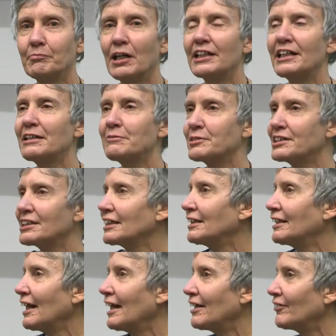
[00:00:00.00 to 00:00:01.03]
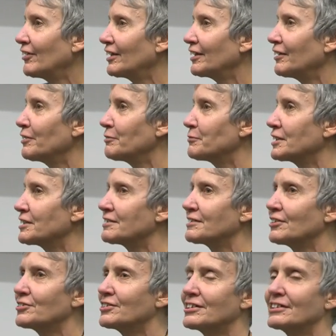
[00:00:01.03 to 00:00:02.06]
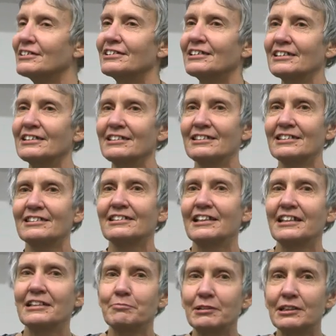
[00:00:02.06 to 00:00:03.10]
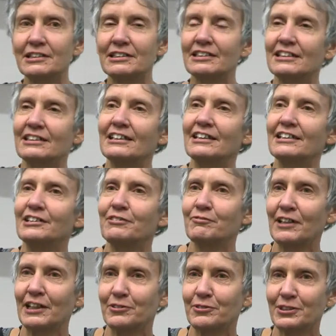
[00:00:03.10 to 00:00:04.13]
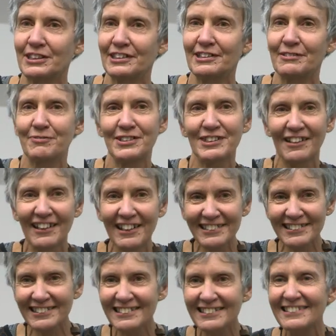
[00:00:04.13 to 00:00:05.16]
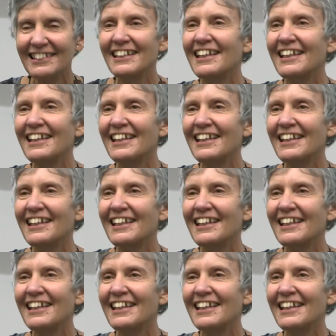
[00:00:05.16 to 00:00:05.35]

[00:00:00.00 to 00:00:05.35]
My name's Nikki Harry. I'm the Associate Dean of Sustainability in the Faculty of Science,